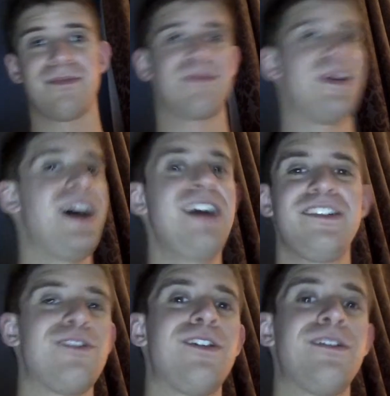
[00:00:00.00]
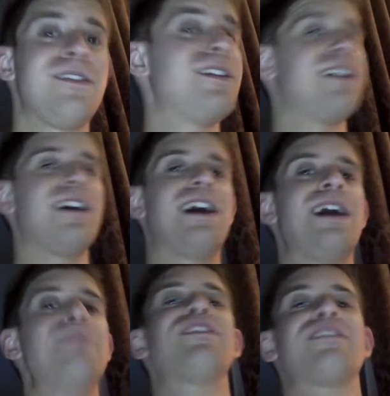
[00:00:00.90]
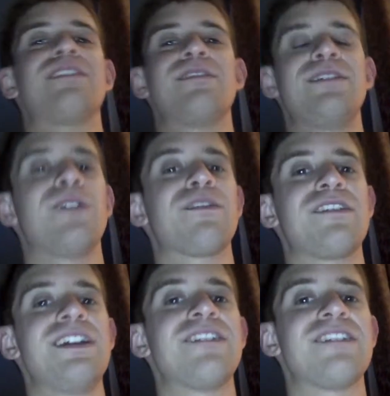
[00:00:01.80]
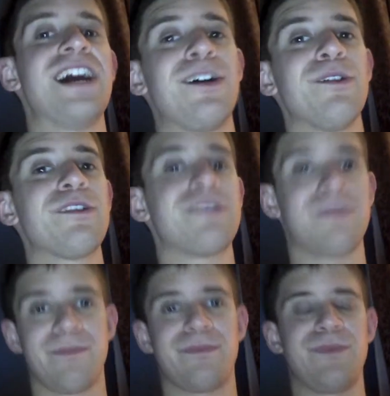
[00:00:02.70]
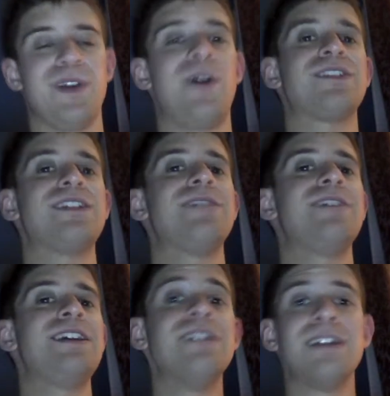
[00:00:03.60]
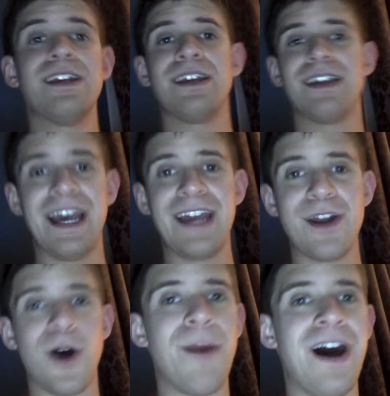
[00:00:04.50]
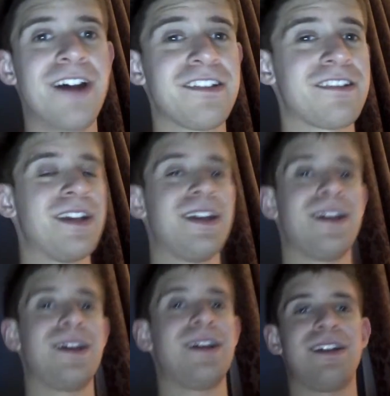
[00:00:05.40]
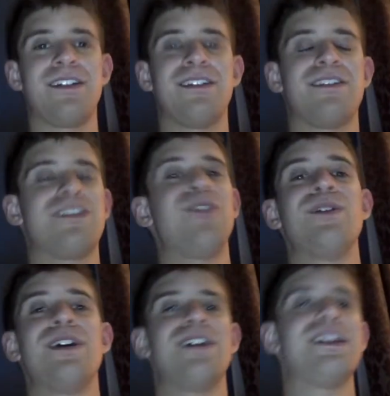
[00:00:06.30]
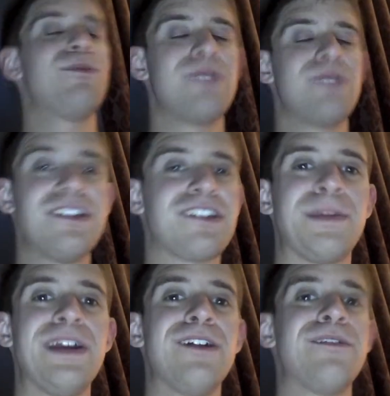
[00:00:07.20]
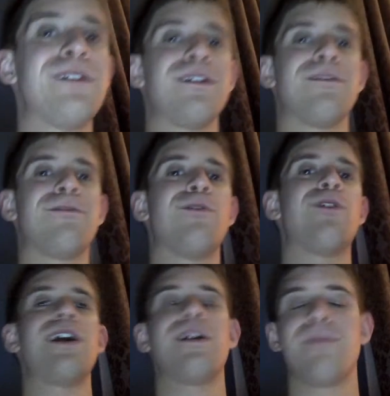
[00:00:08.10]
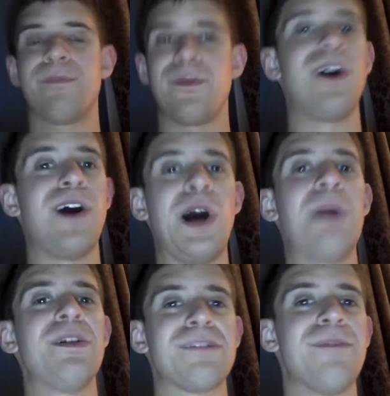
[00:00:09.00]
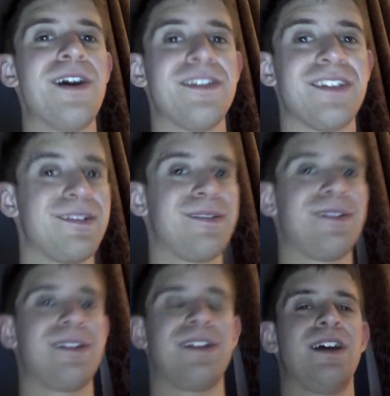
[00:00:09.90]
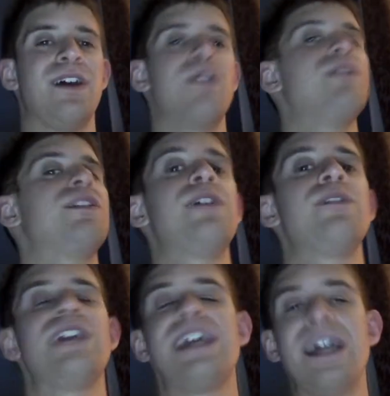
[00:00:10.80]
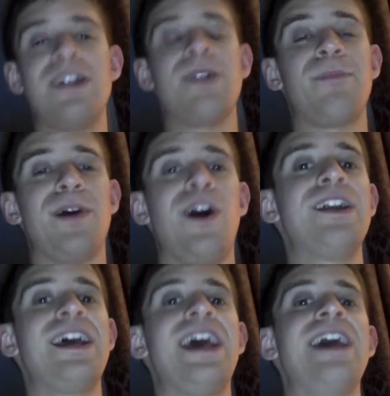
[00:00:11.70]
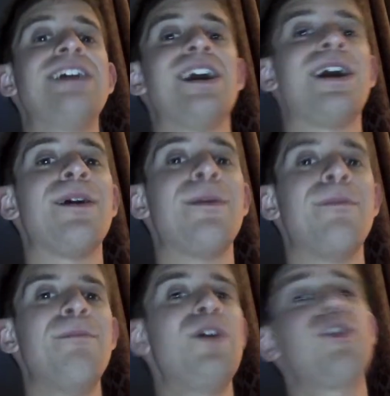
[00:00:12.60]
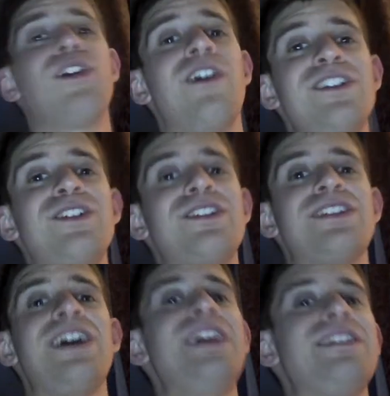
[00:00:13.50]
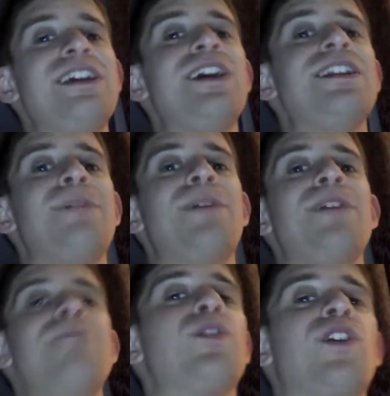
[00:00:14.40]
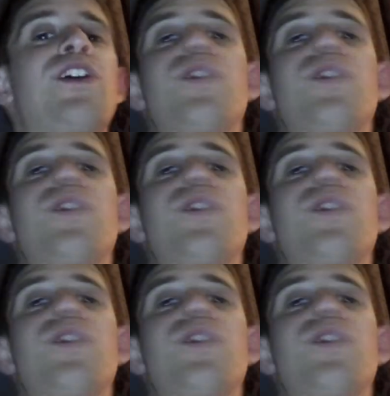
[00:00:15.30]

I sure uh, missed, you know, seeing Styles on TV and Omos. So they they disappeared for uh, almost a month. They they ended up on a uh, milk carton. You could tell that they ended up on a milk carton